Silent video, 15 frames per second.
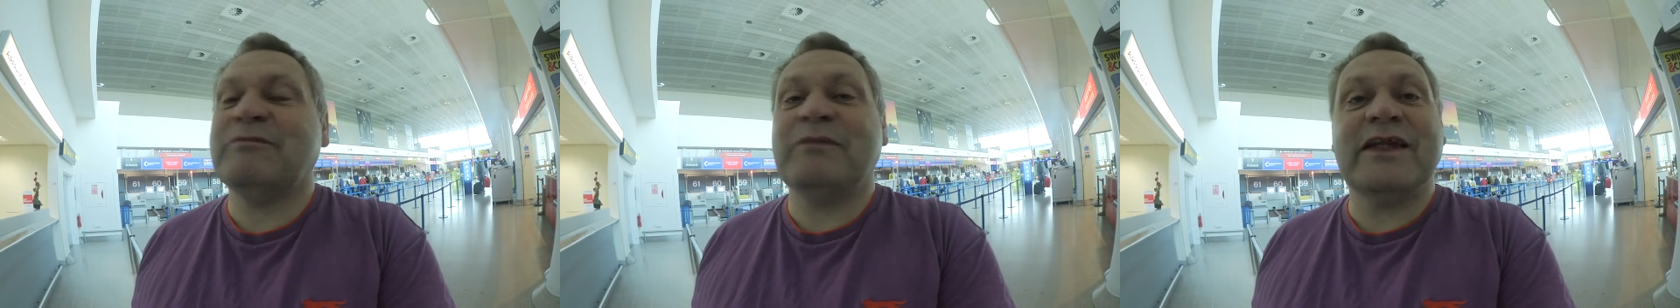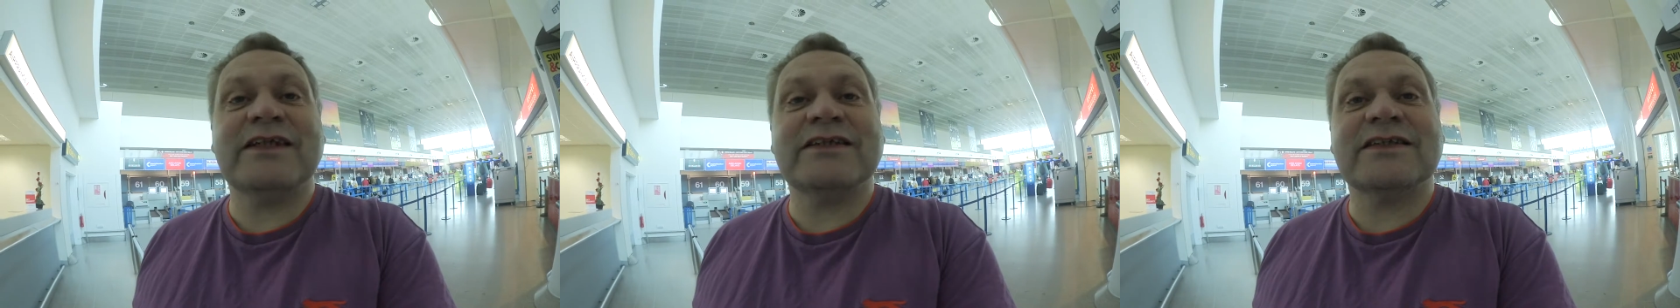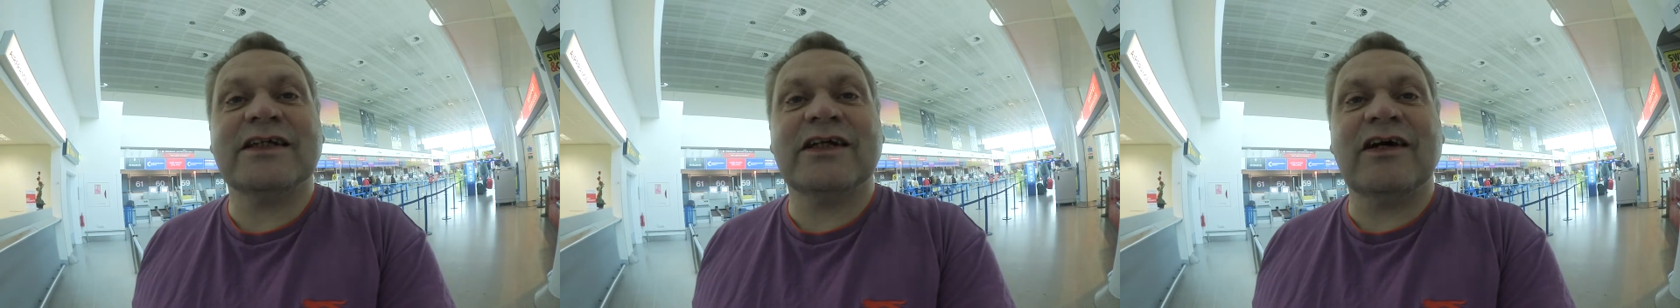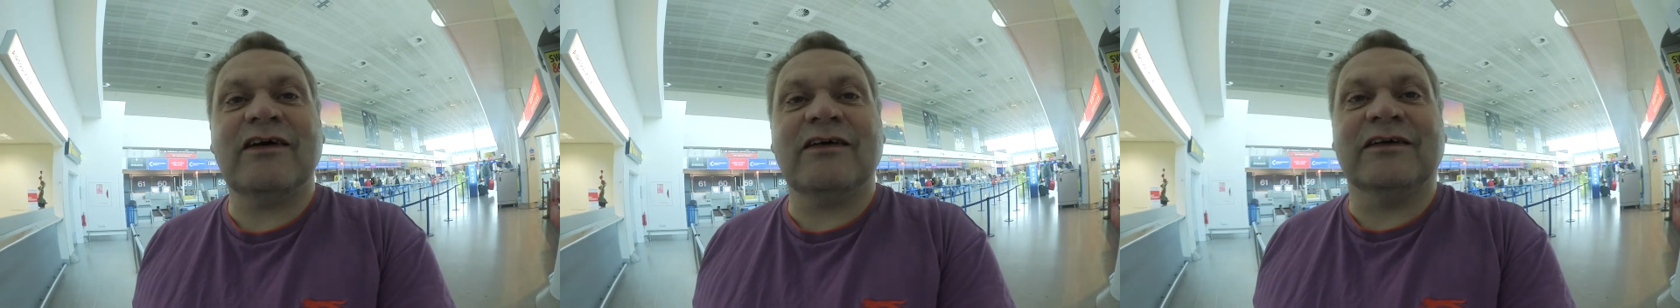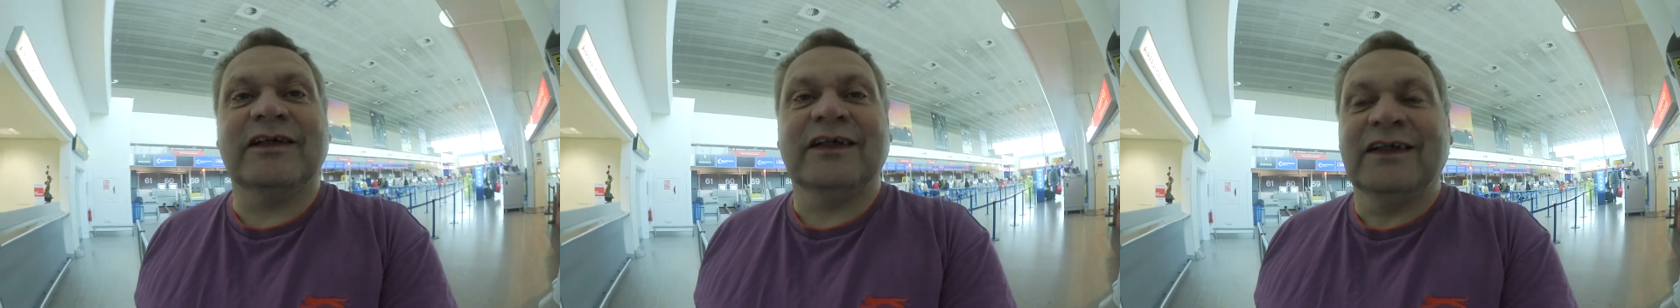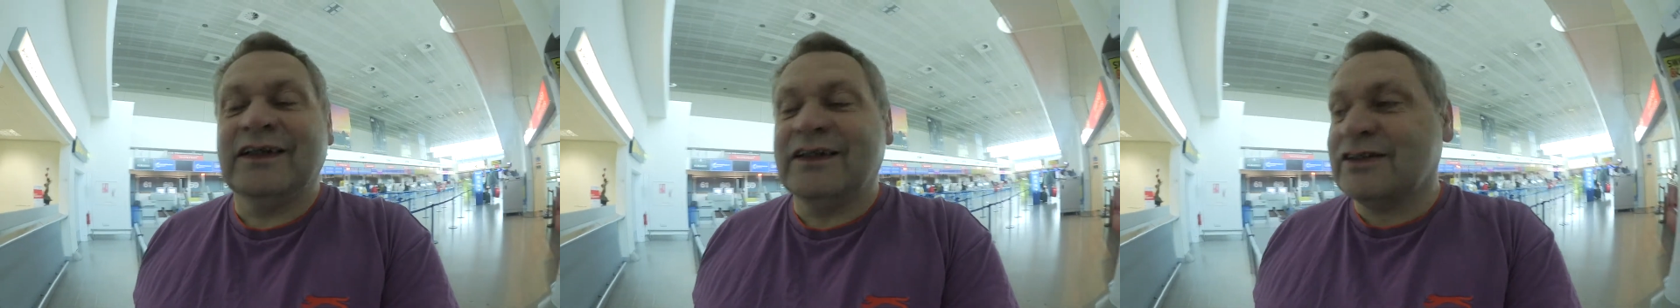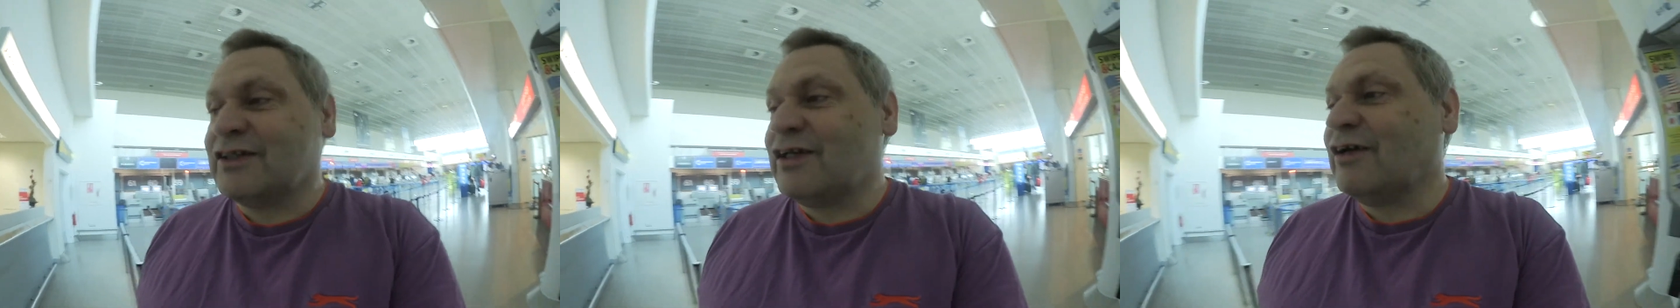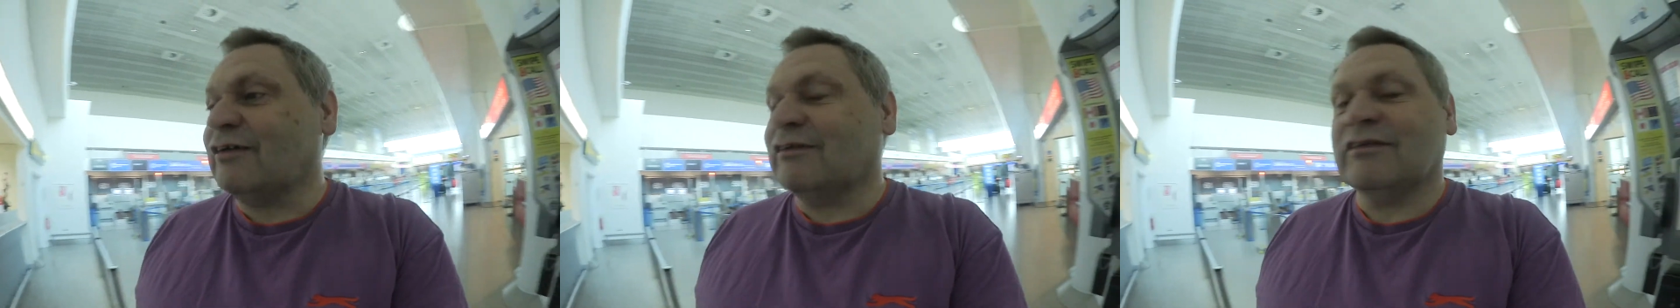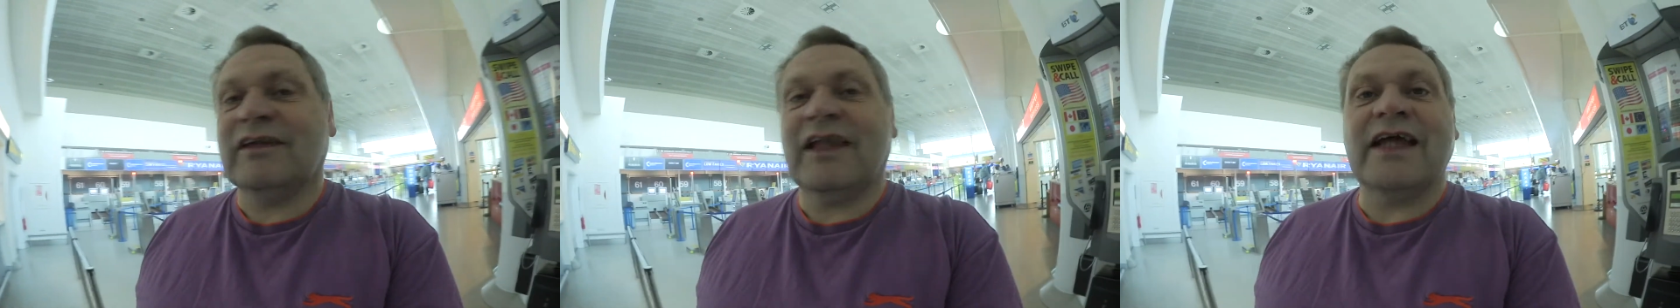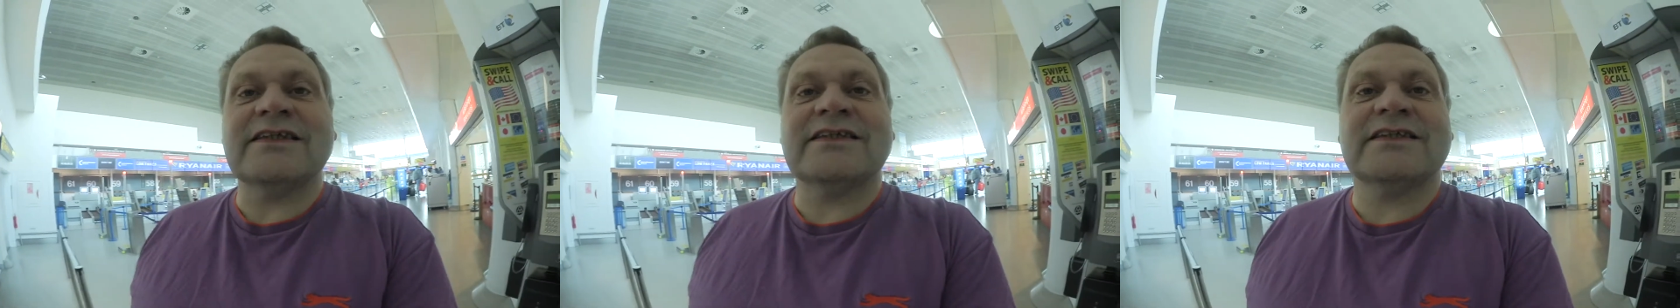minutes to go. So,
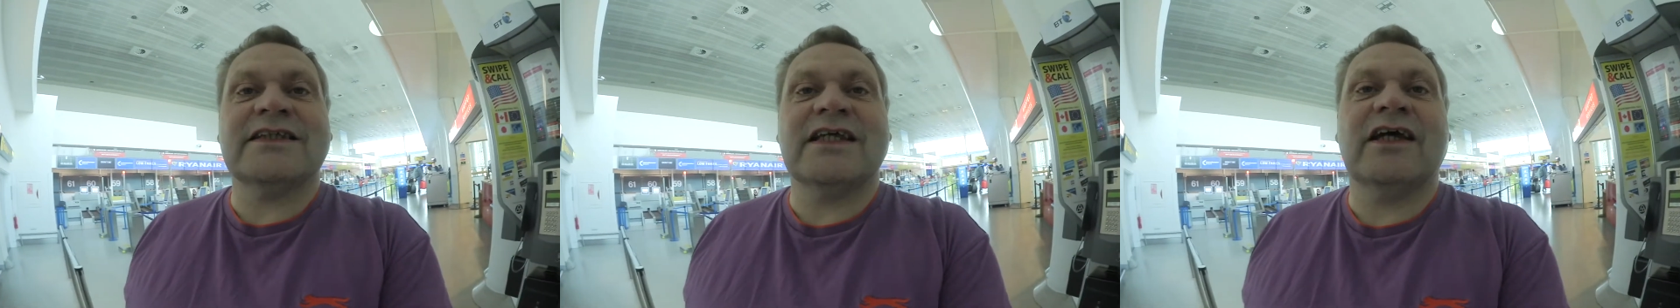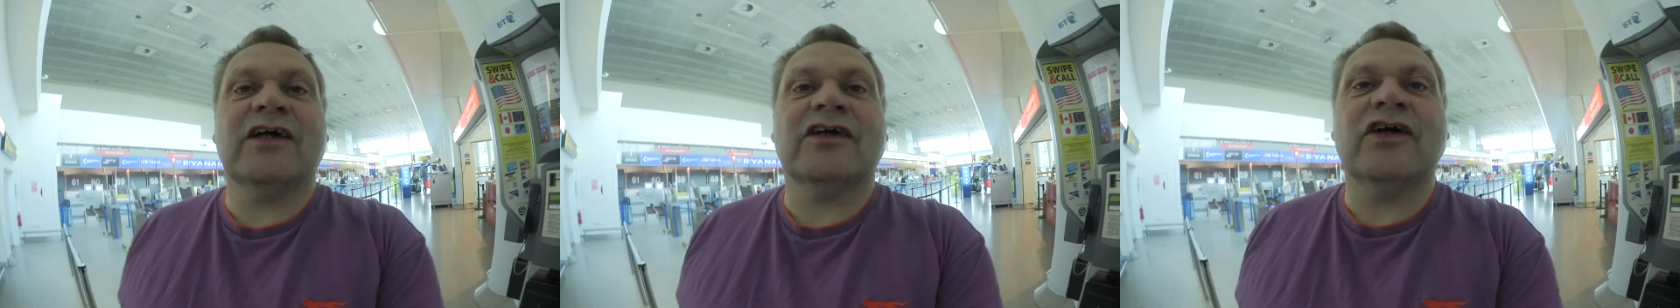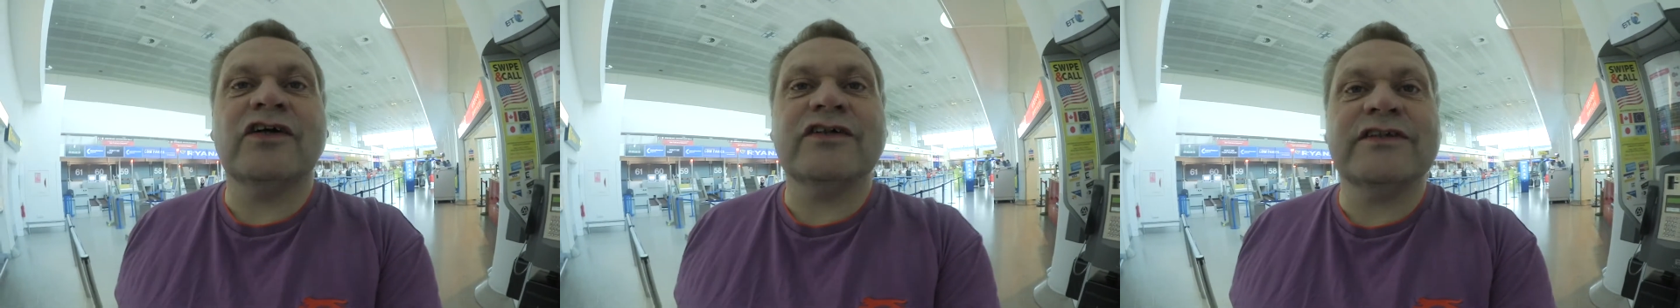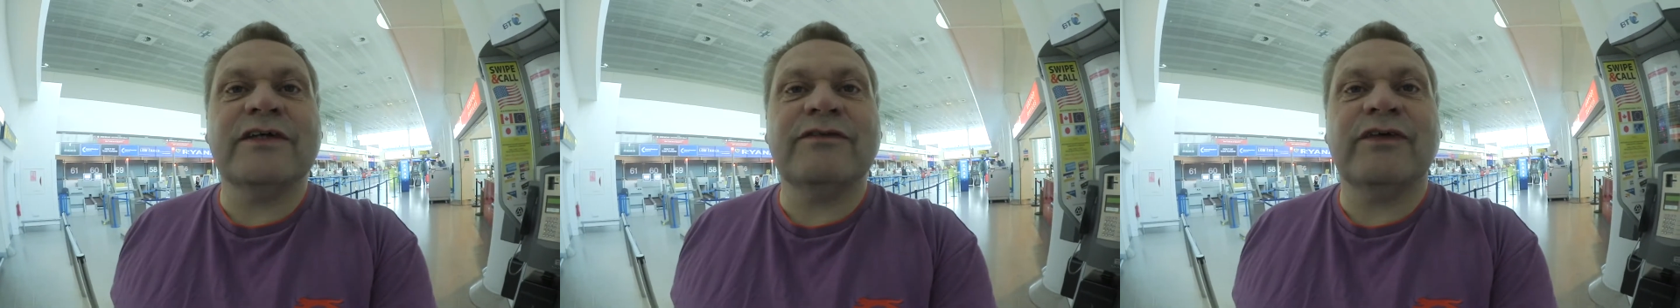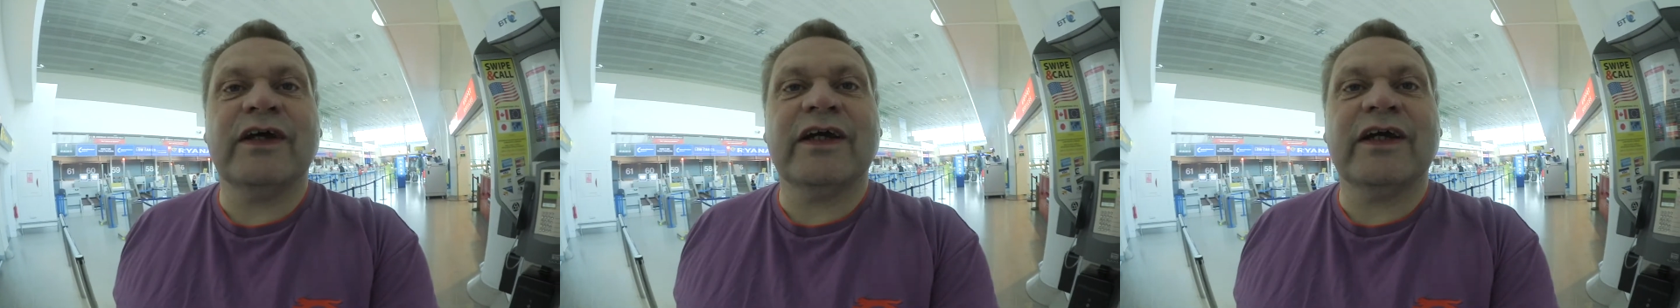let's go see if we